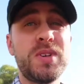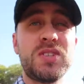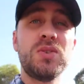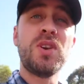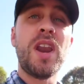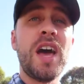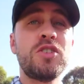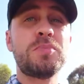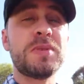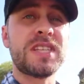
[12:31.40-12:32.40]
we're still not
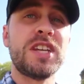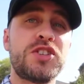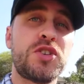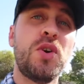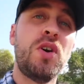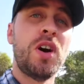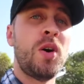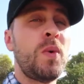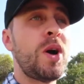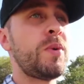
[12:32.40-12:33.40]
100% sure
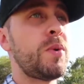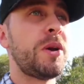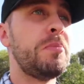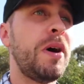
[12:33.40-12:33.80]
on where we want